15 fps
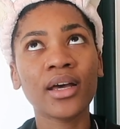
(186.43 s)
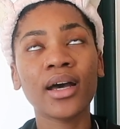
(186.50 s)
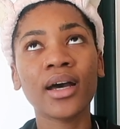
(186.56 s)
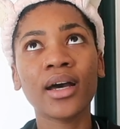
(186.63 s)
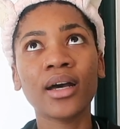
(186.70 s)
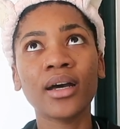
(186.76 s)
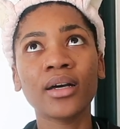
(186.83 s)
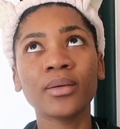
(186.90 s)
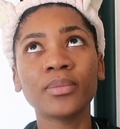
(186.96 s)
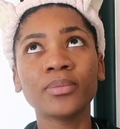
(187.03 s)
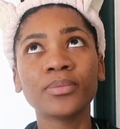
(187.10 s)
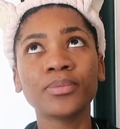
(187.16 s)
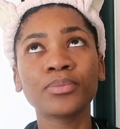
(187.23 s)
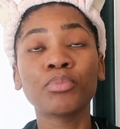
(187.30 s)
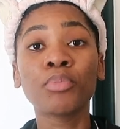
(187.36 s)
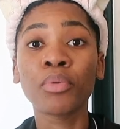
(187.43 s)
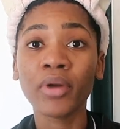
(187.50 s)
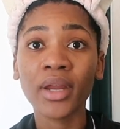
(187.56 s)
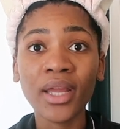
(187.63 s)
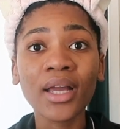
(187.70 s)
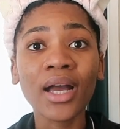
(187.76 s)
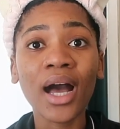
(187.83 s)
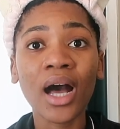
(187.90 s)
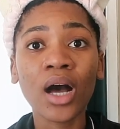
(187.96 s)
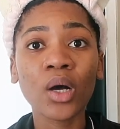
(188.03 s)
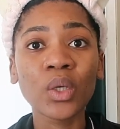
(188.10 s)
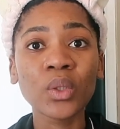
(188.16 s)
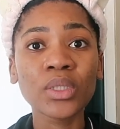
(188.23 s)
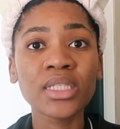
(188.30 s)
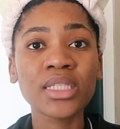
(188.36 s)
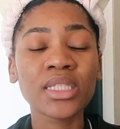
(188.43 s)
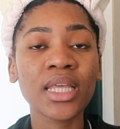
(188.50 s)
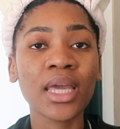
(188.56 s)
breakouts.